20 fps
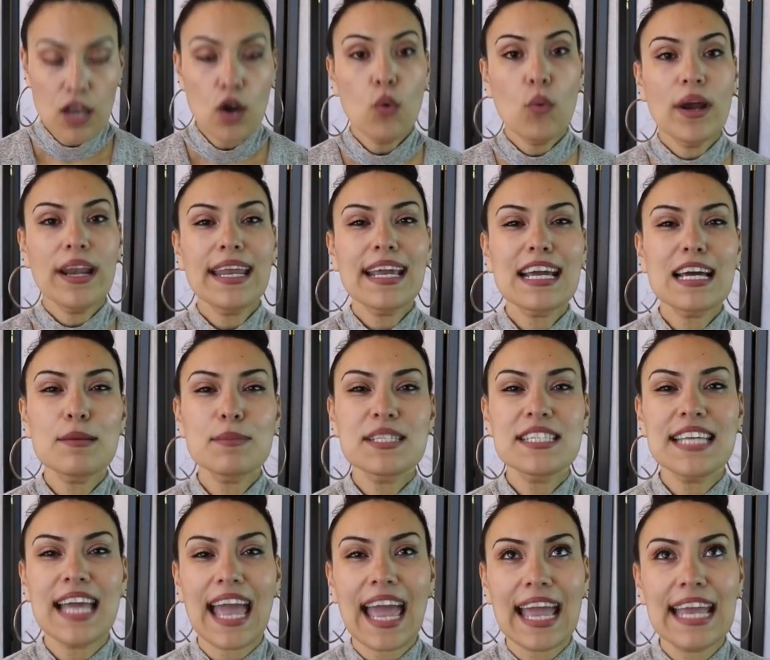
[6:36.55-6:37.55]
When it comes
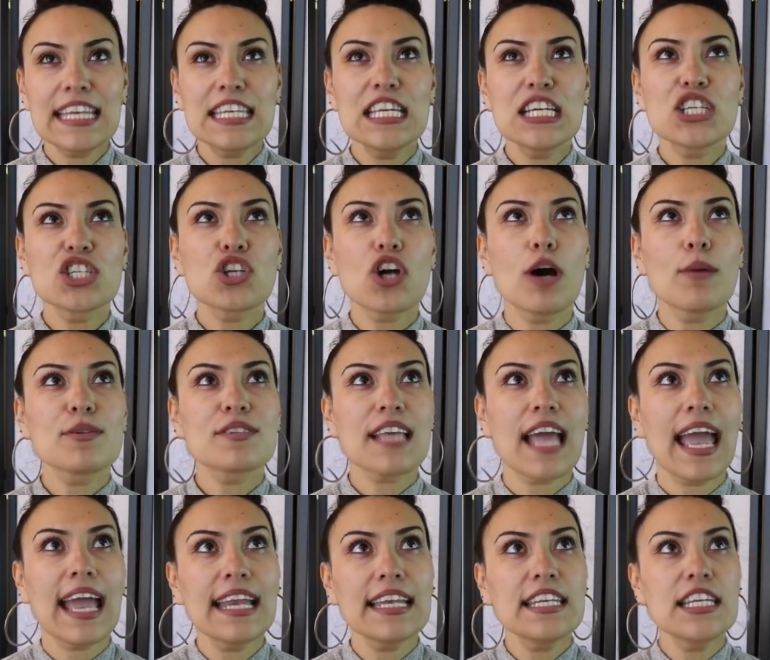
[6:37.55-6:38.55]
to antique shops,
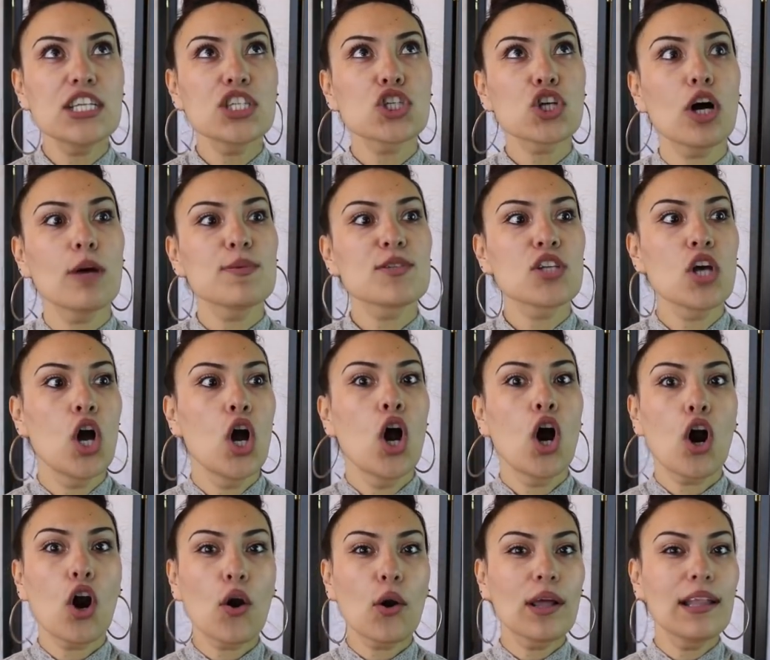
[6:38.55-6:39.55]
antique shops
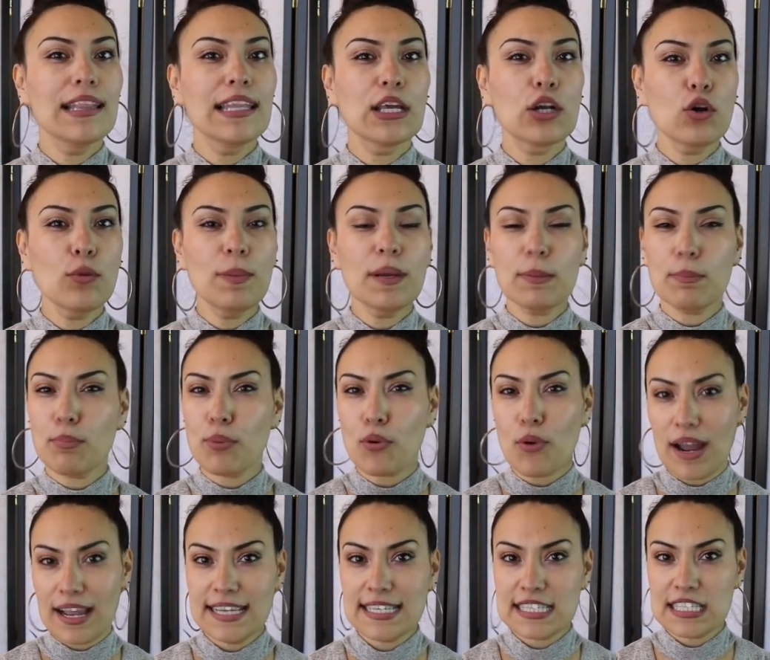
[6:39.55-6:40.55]
are a little bit
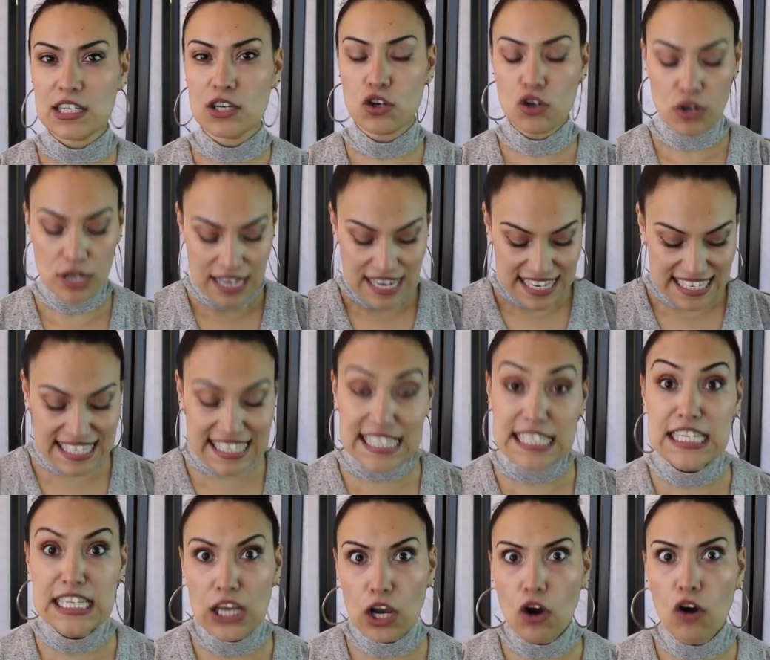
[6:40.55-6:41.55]
pricier.
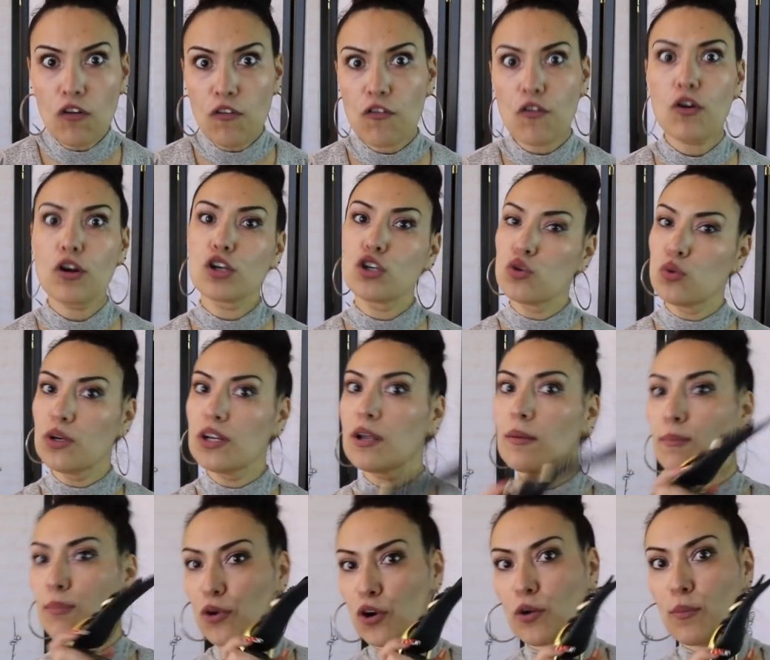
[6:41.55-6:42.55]
Still, for a Dooney
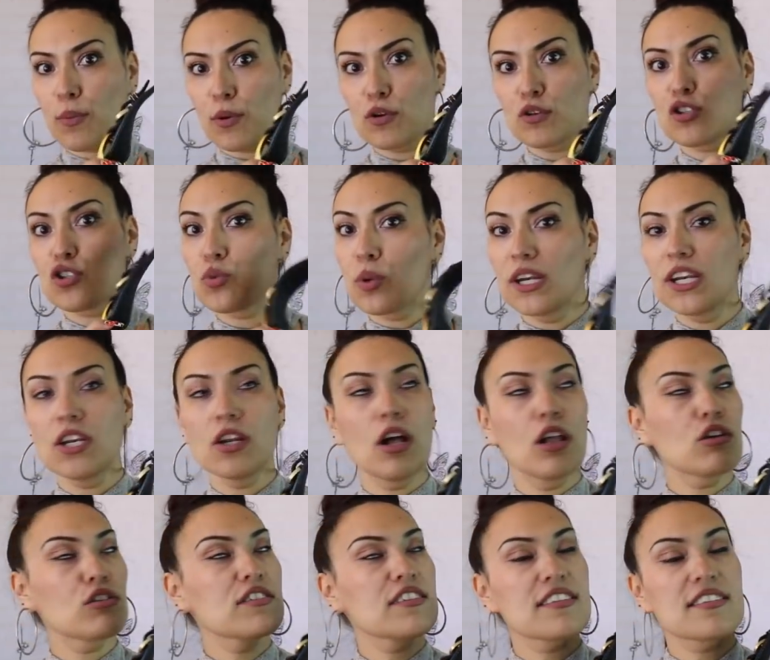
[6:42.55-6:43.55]
and Burke purse, twenty
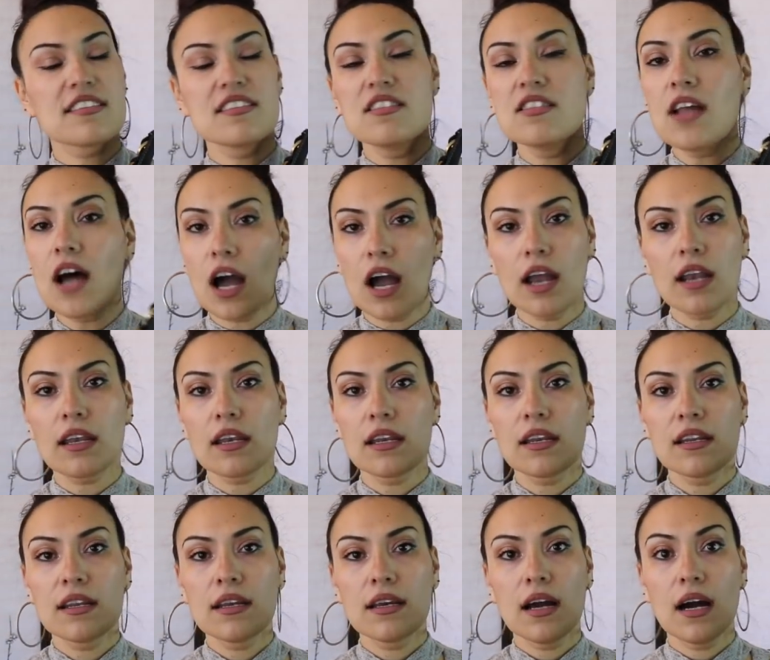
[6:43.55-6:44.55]
dollars is not
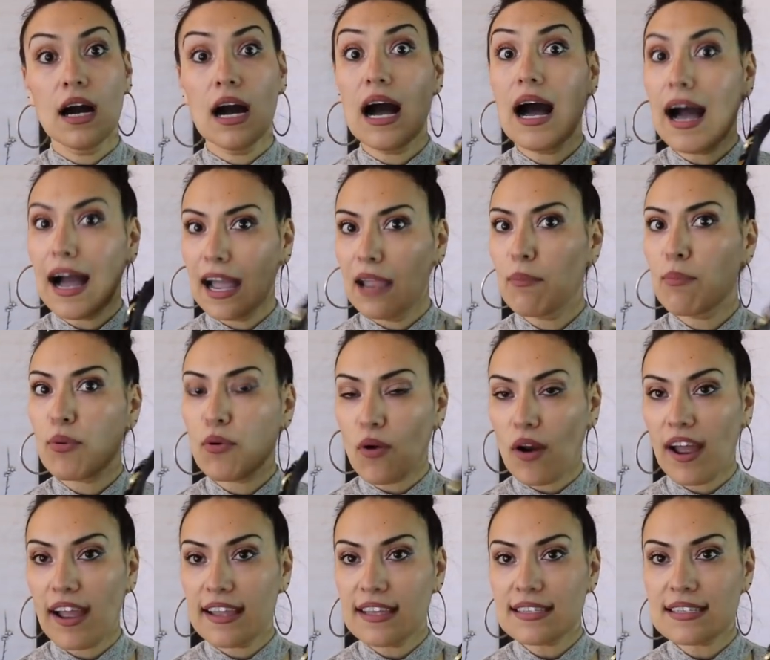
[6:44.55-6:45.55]
a high
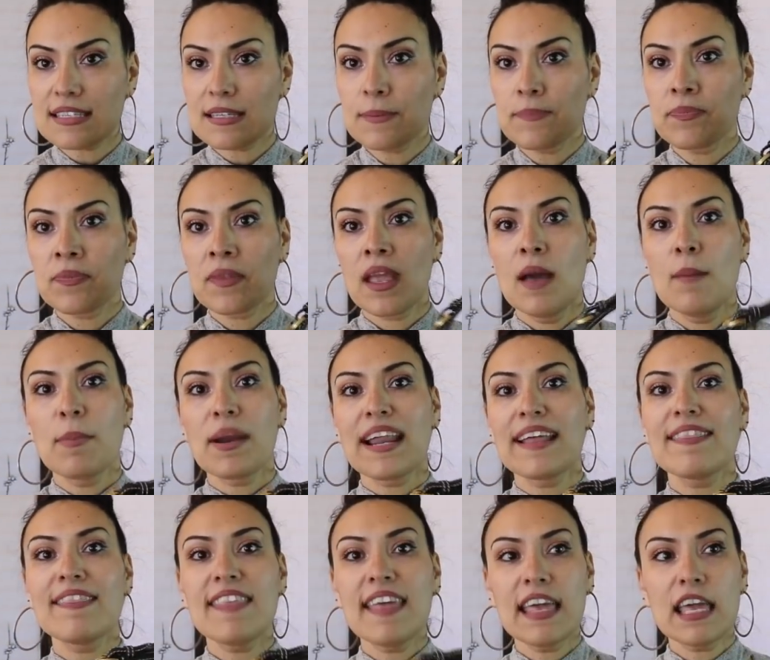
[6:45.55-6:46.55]
price, but I
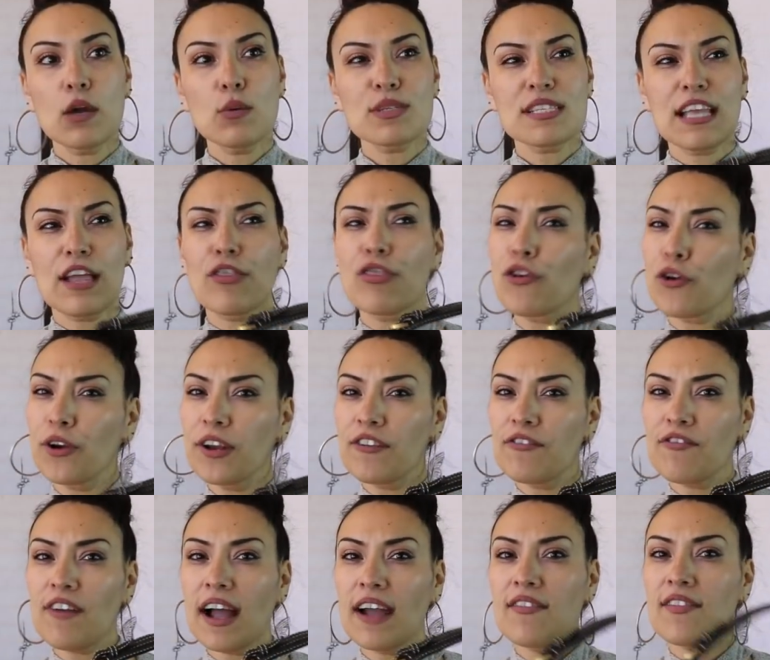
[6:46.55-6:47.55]
think it was like
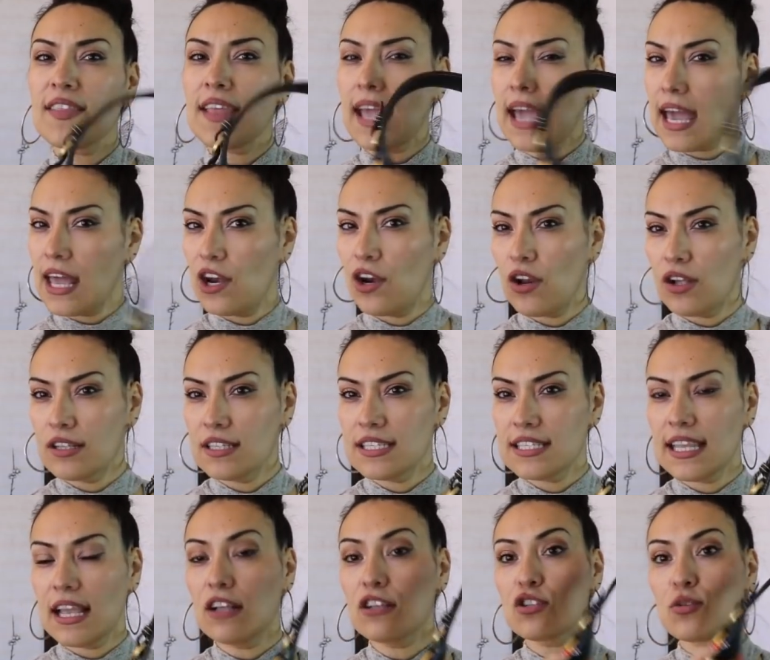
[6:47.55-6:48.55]
thirty-five dollars and they had it on
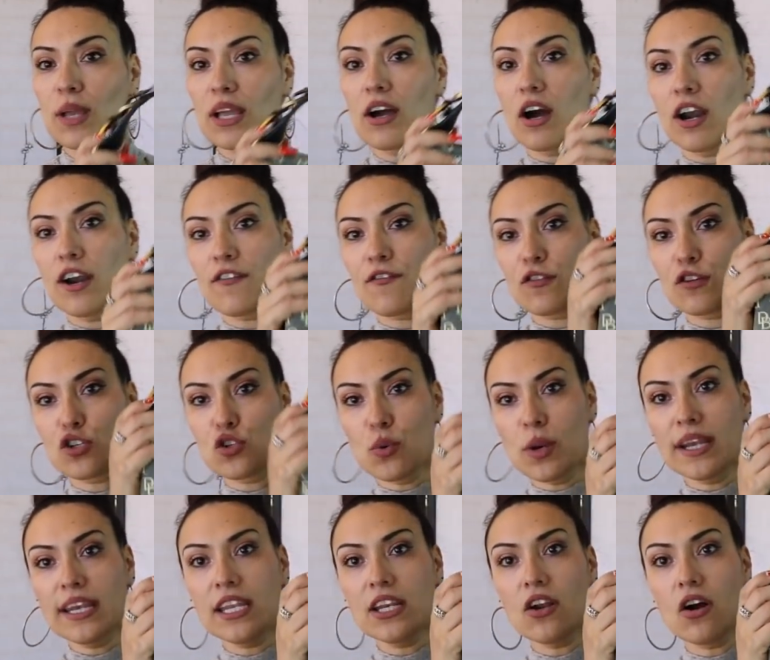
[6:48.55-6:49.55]
sale, so I got it for
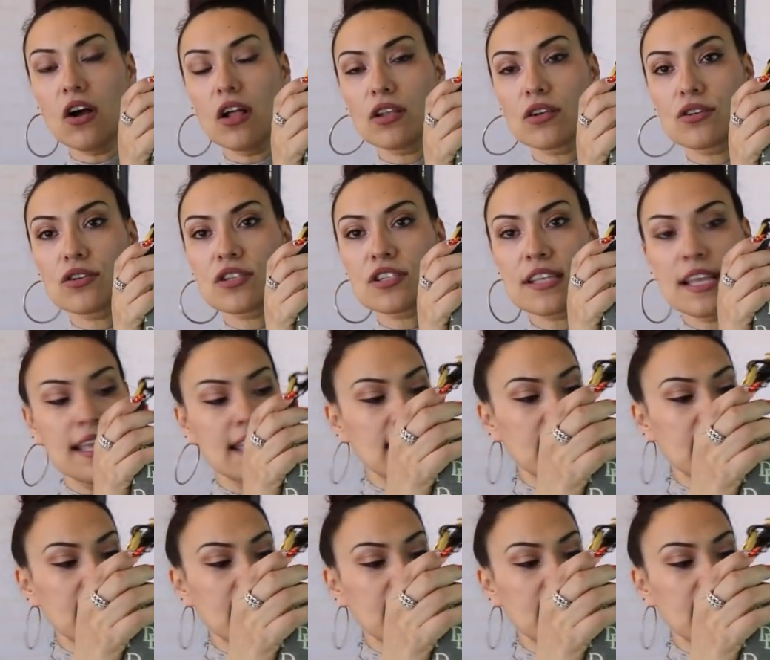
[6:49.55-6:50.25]
twenty dollars.